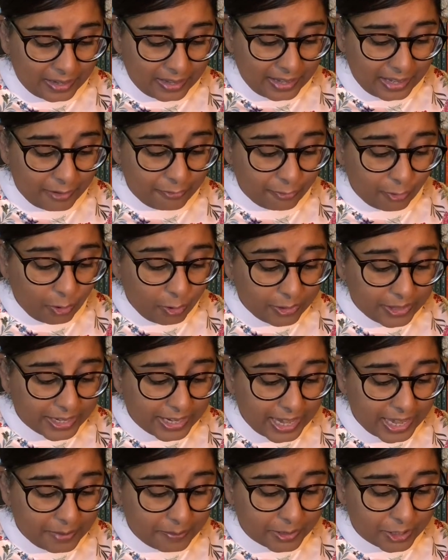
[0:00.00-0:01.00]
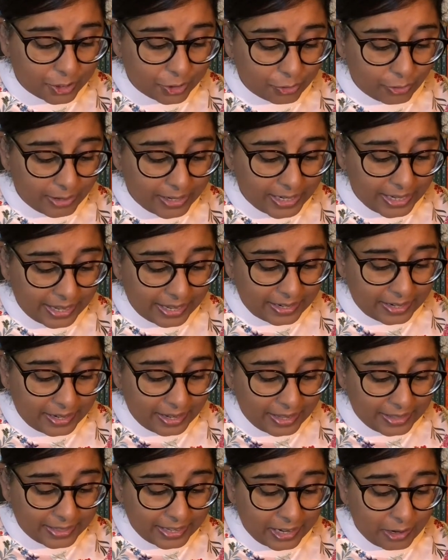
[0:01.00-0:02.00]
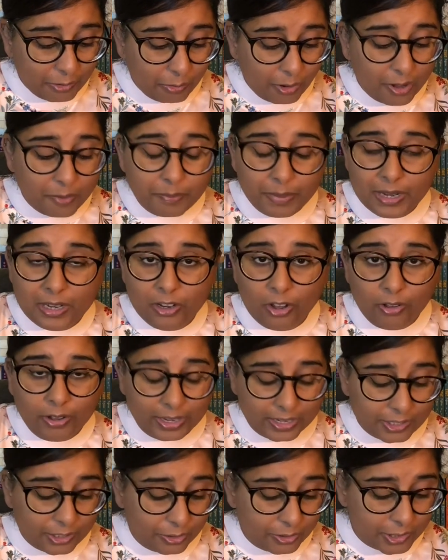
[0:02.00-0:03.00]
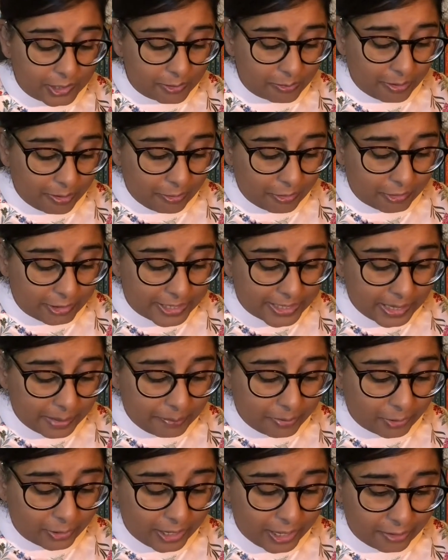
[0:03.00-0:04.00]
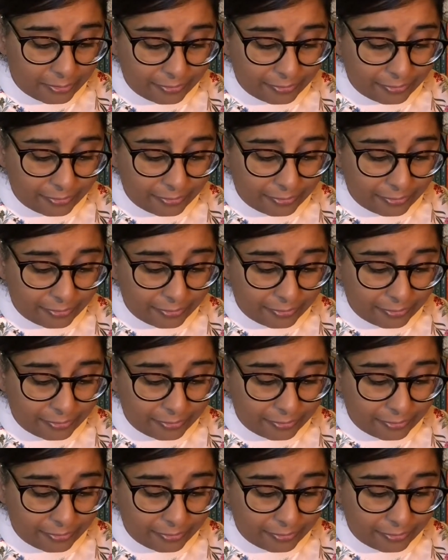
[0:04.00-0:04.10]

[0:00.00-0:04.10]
If all the neighbours join in, then it won't be long until Squirrel is up on her